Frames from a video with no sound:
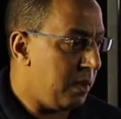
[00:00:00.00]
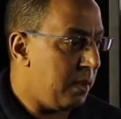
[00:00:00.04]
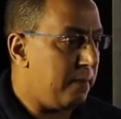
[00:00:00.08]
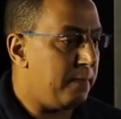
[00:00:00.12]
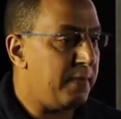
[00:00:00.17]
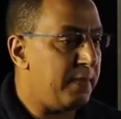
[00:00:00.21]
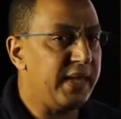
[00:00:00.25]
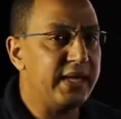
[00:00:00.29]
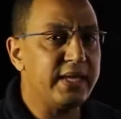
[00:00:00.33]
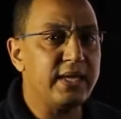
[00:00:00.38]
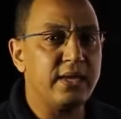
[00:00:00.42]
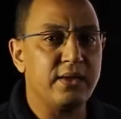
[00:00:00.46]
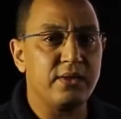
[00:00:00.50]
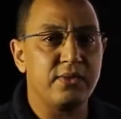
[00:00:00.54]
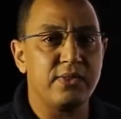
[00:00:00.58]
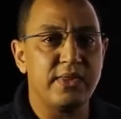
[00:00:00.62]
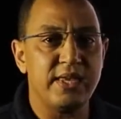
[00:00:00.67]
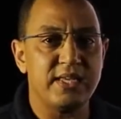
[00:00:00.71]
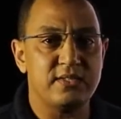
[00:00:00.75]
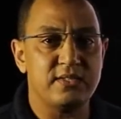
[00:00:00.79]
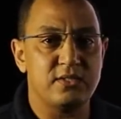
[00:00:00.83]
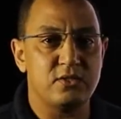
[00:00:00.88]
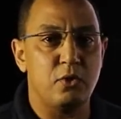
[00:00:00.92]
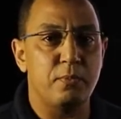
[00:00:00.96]
making
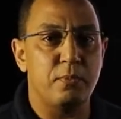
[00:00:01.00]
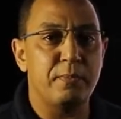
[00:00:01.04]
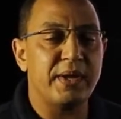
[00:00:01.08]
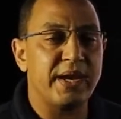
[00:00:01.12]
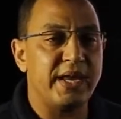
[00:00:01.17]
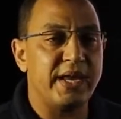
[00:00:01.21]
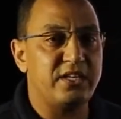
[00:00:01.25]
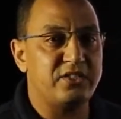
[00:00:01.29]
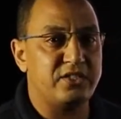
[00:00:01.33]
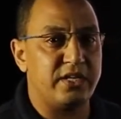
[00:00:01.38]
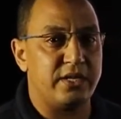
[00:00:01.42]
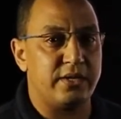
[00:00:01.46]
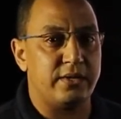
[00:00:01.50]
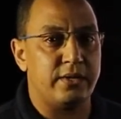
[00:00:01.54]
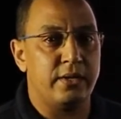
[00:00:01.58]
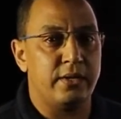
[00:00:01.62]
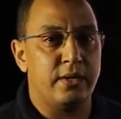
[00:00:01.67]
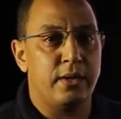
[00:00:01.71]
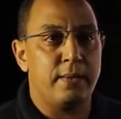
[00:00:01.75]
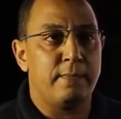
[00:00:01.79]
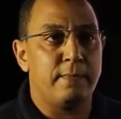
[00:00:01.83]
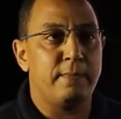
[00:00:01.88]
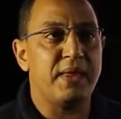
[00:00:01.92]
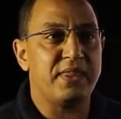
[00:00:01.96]
this
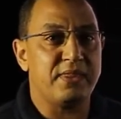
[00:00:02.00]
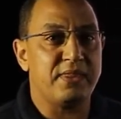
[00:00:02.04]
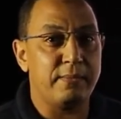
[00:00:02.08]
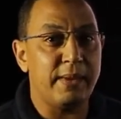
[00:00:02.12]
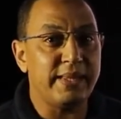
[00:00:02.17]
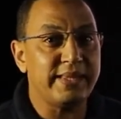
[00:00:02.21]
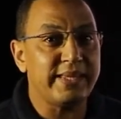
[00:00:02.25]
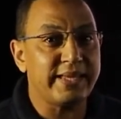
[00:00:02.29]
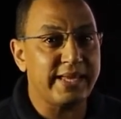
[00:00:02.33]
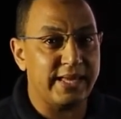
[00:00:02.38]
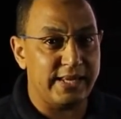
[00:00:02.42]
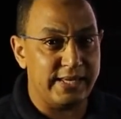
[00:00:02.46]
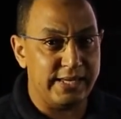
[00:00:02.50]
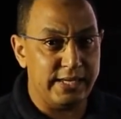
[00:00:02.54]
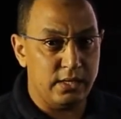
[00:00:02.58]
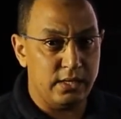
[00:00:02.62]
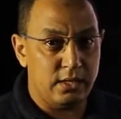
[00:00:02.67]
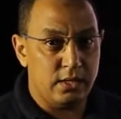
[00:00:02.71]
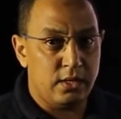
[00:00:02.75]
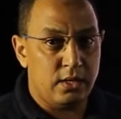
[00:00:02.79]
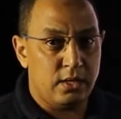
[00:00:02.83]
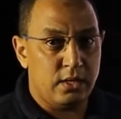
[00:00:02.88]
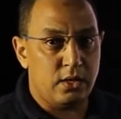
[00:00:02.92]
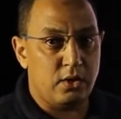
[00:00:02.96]
operation mathematically,
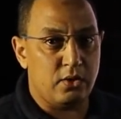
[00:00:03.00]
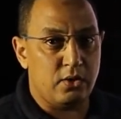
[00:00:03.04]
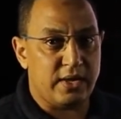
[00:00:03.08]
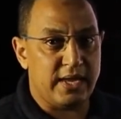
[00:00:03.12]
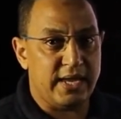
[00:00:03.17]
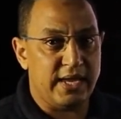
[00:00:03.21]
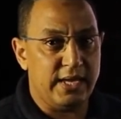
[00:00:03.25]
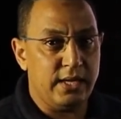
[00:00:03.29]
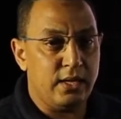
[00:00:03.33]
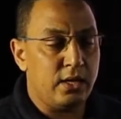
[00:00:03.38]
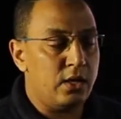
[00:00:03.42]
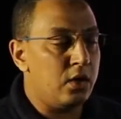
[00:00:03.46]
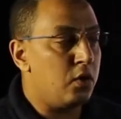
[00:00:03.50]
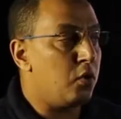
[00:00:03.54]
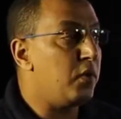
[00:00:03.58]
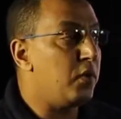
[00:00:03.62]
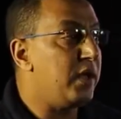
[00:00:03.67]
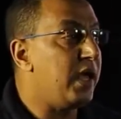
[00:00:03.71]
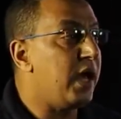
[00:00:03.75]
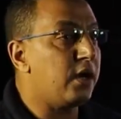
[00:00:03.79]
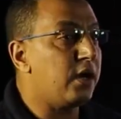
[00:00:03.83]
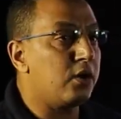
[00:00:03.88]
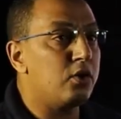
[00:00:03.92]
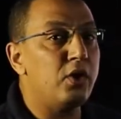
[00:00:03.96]
okay,
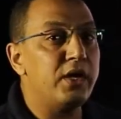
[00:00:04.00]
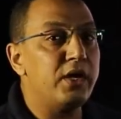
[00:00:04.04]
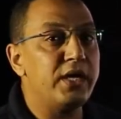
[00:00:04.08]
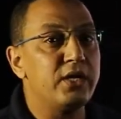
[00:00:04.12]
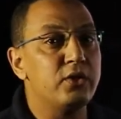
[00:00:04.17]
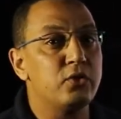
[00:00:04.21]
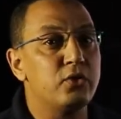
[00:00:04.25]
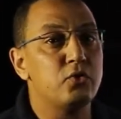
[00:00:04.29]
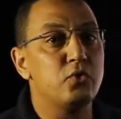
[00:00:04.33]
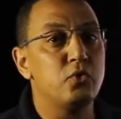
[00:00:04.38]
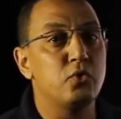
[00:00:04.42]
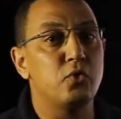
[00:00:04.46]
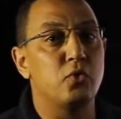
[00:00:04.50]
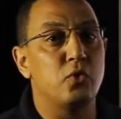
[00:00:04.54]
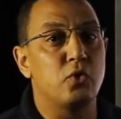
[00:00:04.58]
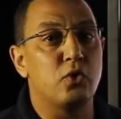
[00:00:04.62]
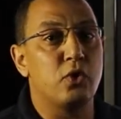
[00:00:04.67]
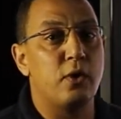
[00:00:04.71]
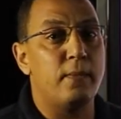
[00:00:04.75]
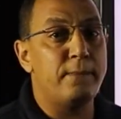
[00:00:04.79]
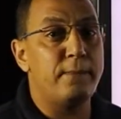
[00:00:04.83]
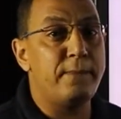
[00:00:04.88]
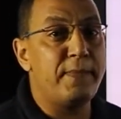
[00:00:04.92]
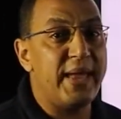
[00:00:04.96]
we are going to
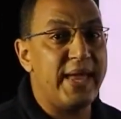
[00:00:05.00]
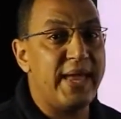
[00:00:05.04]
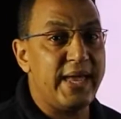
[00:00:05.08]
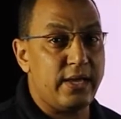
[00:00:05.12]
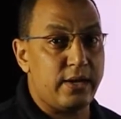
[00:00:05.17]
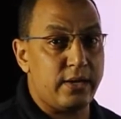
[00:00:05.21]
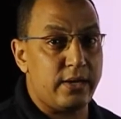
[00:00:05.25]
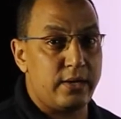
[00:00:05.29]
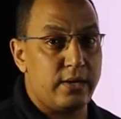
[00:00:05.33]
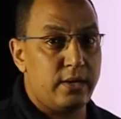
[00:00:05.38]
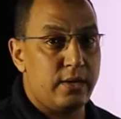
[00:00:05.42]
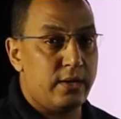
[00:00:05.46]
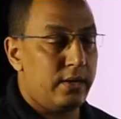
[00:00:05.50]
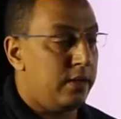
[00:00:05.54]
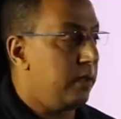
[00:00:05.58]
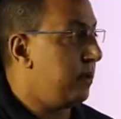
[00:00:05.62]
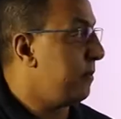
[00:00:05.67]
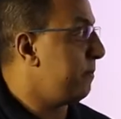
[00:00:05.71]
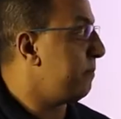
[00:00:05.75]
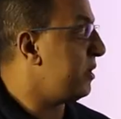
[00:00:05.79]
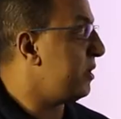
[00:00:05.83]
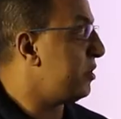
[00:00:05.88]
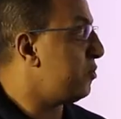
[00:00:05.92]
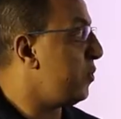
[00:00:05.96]
compare
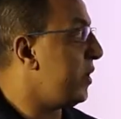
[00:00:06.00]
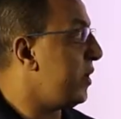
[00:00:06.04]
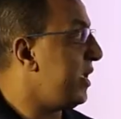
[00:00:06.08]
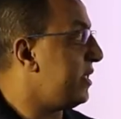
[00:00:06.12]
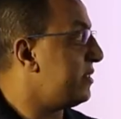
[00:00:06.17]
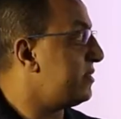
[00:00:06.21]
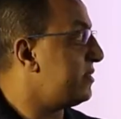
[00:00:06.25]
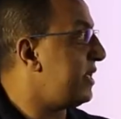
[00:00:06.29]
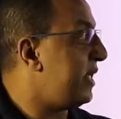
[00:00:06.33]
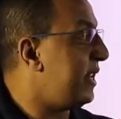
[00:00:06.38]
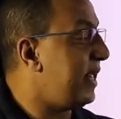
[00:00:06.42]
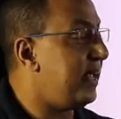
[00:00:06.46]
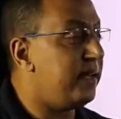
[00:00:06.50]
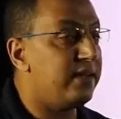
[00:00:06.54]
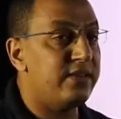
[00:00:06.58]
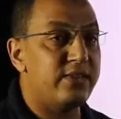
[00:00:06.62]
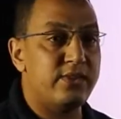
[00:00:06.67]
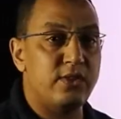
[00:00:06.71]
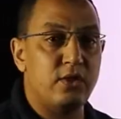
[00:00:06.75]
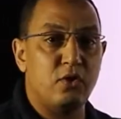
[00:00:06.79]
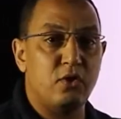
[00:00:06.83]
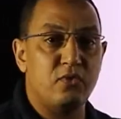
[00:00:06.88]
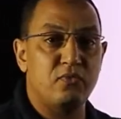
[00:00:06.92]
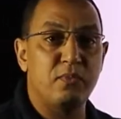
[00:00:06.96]
between the
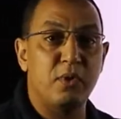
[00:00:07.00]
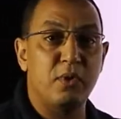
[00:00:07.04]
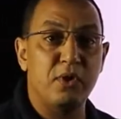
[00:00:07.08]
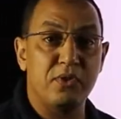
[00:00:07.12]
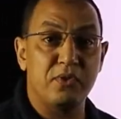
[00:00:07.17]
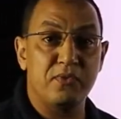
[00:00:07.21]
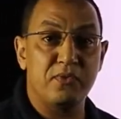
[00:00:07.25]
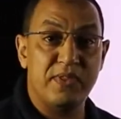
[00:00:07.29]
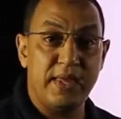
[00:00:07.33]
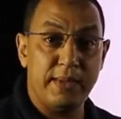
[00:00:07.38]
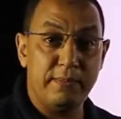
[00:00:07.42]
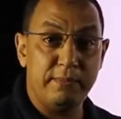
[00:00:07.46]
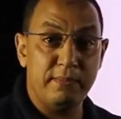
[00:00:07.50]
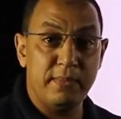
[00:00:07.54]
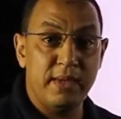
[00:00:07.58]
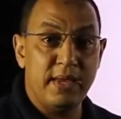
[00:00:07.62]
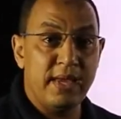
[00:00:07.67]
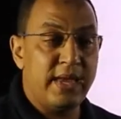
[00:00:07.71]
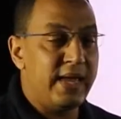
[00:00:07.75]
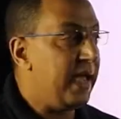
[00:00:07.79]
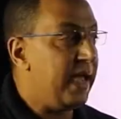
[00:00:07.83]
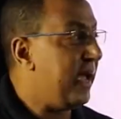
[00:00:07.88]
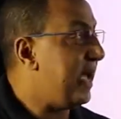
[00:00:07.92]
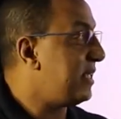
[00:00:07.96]
length of both of them
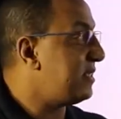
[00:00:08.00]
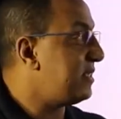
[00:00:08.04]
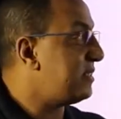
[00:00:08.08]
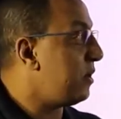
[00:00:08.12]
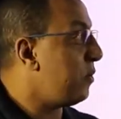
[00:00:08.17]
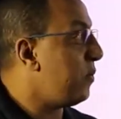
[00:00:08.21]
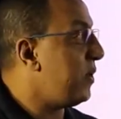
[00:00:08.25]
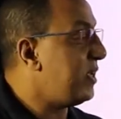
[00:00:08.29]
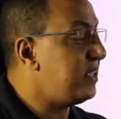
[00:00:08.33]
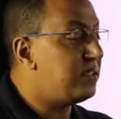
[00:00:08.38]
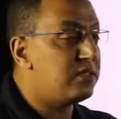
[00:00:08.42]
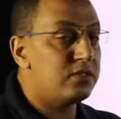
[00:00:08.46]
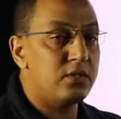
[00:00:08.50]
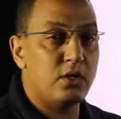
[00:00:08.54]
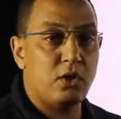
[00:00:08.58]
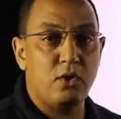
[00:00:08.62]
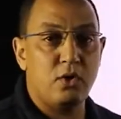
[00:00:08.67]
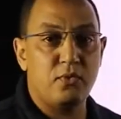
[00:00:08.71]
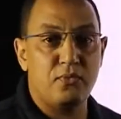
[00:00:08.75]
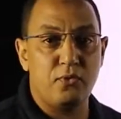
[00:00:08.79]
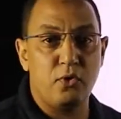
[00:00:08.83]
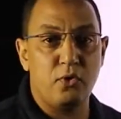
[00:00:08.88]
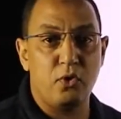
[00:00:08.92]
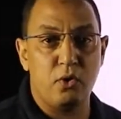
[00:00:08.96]
and the width
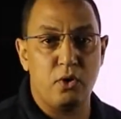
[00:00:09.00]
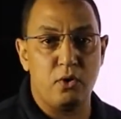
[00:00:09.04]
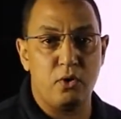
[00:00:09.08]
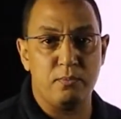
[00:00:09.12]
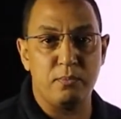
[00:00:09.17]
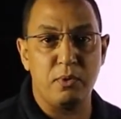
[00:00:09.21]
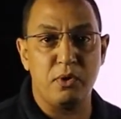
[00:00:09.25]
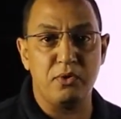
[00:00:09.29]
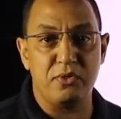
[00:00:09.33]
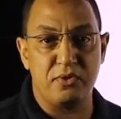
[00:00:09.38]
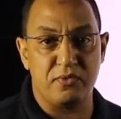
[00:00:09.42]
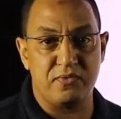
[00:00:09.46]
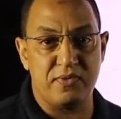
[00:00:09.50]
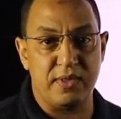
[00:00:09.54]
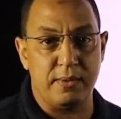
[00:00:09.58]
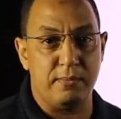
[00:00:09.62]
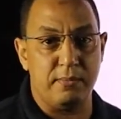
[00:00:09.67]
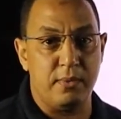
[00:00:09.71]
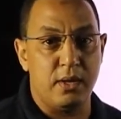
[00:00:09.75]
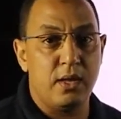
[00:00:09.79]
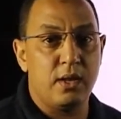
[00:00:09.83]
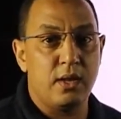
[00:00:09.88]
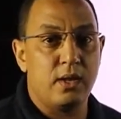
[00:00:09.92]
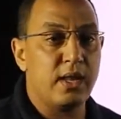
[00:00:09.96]
of both of
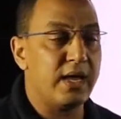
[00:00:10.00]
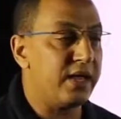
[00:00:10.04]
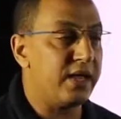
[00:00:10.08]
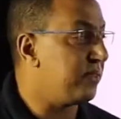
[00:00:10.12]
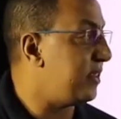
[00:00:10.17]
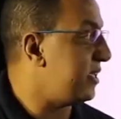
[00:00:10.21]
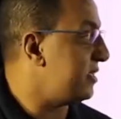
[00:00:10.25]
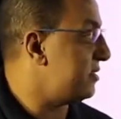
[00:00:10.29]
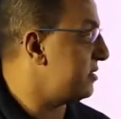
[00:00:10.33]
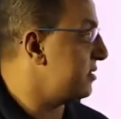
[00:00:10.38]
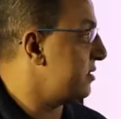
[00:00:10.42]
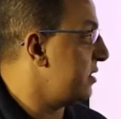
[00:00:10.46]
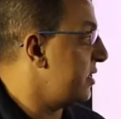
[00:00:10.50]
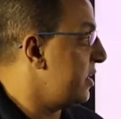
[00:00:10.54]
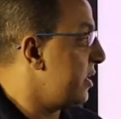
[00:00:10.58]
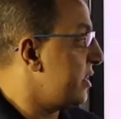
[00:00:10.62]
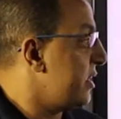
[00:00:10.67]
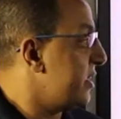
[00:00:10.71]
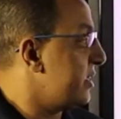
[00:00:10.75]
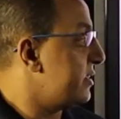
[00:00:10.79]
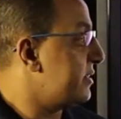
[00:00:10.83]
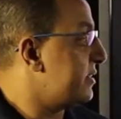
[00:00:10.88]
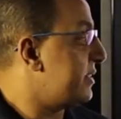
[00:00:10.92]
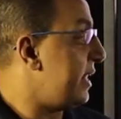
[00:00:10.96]
them like this.
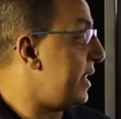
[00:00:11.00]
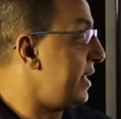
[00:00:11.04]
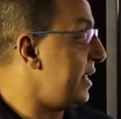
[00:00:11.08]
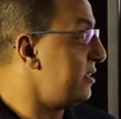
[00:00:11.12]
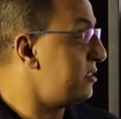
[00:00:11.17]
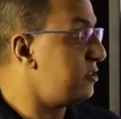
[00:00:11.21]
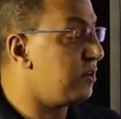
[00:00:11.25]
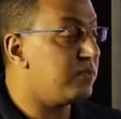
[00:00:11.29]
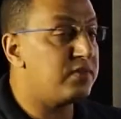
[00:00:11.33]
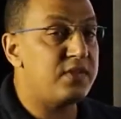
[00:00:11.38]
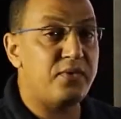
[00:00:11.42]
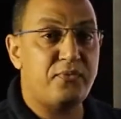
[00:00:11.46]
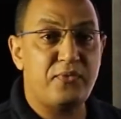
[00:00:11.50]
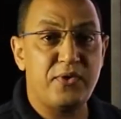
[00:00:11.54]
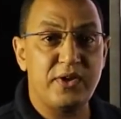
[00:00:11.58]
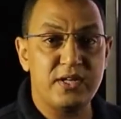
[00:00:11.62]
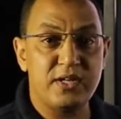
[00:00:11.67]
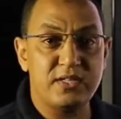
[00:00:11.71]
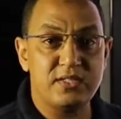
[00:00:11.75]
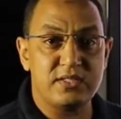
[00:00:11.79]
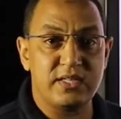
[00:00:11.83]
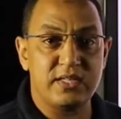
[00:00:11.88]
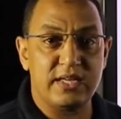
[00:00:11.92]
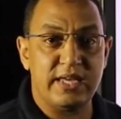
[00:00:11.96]
The length of the
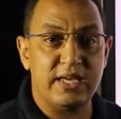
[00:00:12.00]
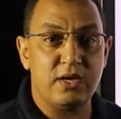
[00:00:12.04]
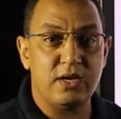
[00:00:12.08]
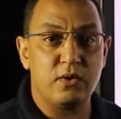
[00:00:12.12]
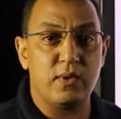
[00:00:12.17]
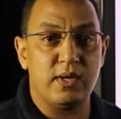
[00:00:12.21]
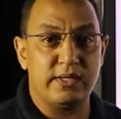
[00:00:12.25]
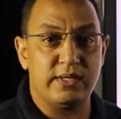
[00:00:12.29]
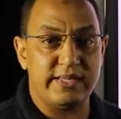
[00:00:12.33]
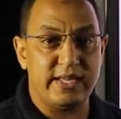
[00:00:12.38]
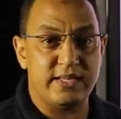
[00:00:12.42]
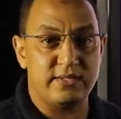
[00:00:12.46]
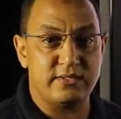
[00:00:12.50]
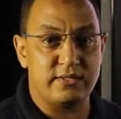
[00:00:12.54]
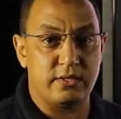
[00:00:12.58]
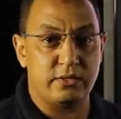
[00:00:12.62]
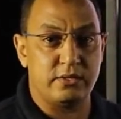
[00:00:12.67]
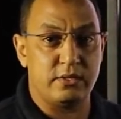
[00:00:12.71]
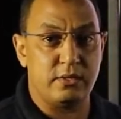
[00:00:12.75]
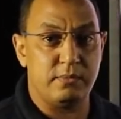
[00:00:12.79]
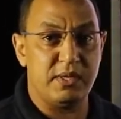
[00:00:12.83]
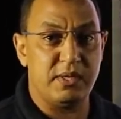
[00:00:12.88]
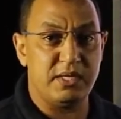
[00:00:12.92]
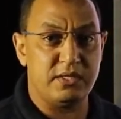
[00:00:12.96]
first equal 10
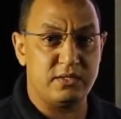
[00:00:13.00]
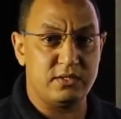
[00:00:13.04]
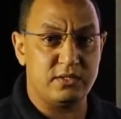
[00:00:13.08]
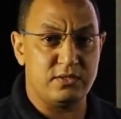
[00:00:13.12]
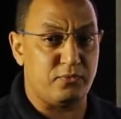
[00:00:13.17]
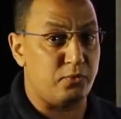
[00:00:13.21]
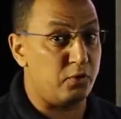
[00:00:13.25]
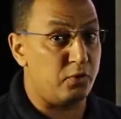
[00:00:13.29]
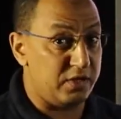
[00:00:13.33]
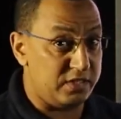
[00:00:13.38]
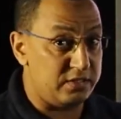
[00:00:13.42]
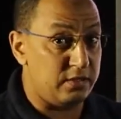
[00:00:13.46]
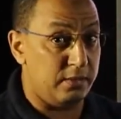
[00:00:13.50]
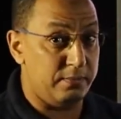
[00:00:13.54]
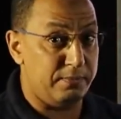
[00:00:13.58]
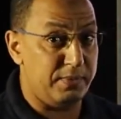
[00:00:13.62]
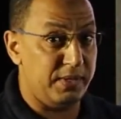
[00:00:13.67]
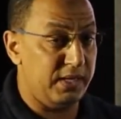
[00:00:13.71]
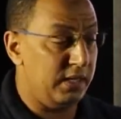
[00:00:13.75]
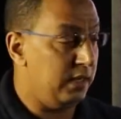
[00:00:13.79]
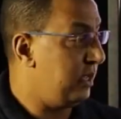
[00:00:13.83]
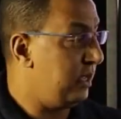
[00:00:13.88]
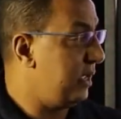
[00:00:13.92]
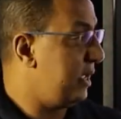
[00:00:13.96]
centimeters, for
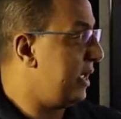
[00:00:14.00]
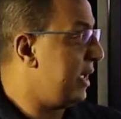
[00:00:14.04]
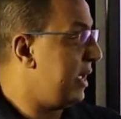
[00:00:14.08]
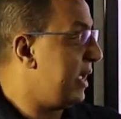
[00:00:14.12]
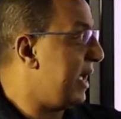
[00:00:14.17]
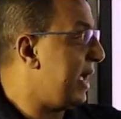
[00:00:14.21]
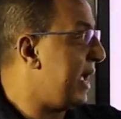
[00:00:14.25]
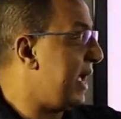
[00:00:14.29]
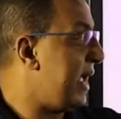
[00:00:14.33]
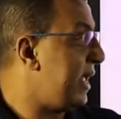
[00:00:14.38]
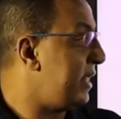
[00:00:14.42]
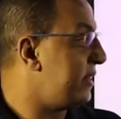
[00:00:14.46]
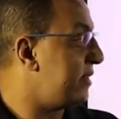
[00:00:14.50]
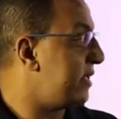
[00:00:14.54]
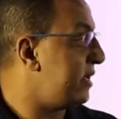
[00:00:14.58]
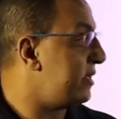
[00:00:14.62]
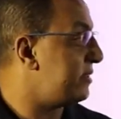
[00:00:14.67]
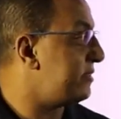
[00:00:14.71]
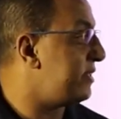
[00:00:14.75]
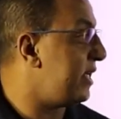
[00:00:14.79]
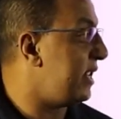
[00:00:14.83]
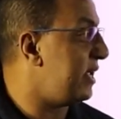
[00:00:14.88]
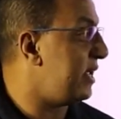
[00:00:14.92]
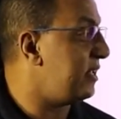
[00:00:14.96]
example, and
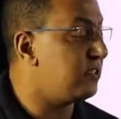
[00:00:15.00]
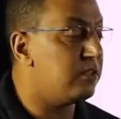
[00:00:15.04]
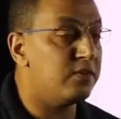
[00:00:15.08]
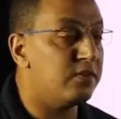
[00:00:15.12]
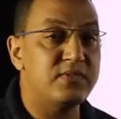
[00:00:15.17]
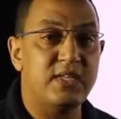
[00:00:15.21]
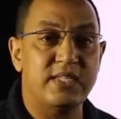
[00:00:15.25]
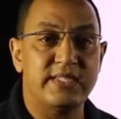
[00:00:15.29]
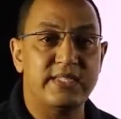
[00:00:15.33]
the length of the